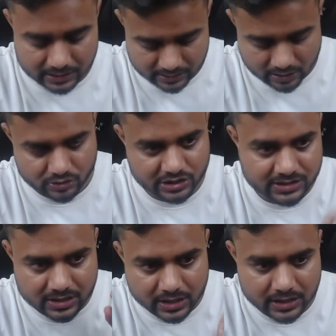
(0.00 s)
Now just
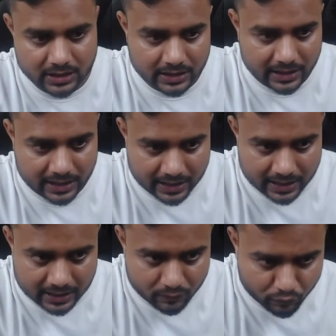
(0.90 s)
run it,
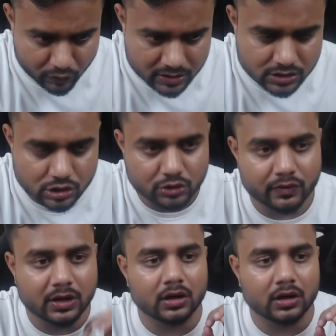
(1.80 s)
and once you will